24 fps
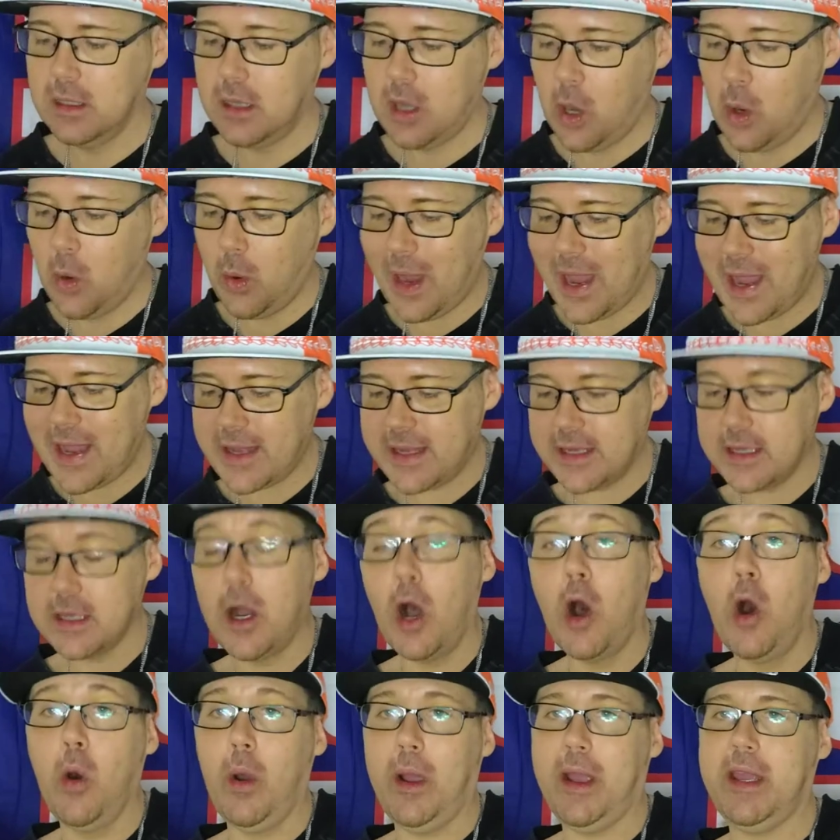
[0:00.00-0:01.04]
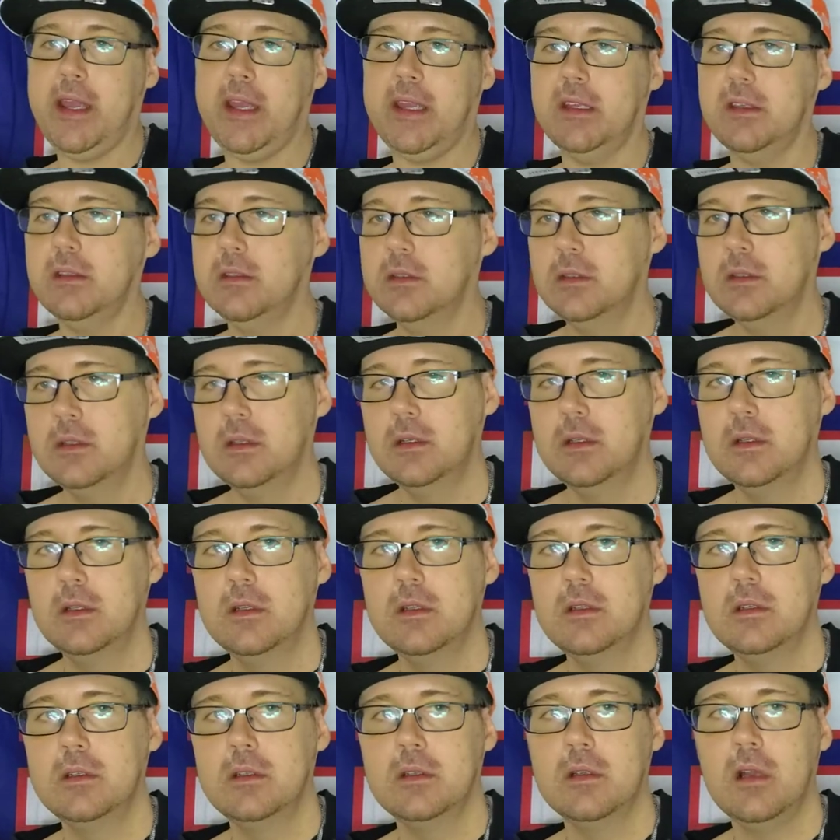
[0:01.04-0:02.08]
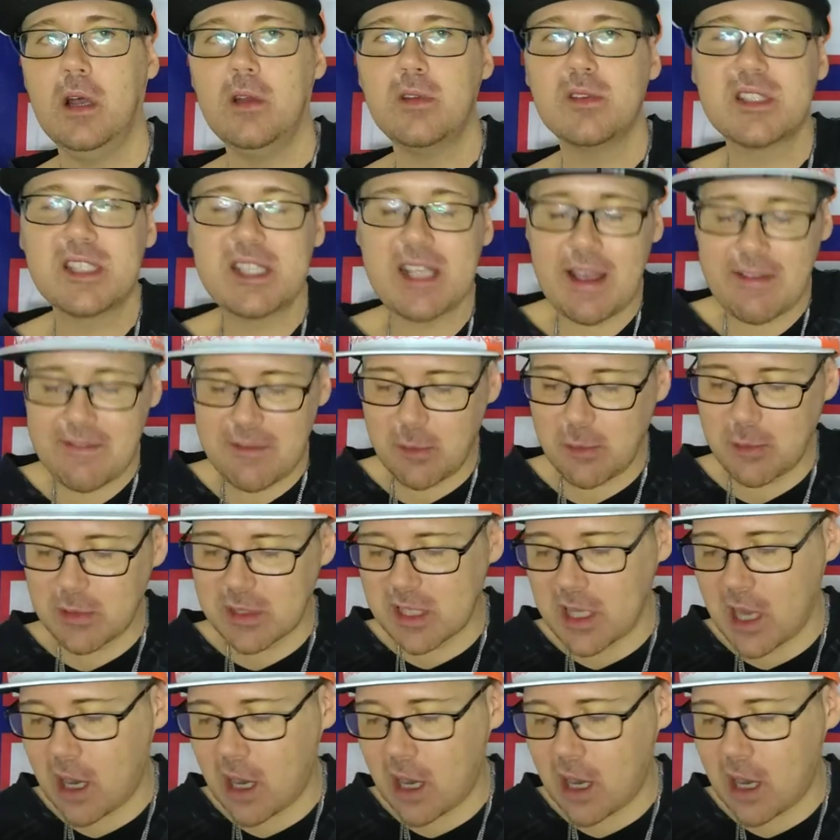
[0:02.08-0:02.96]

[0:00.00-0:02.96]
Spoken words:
08. 07 was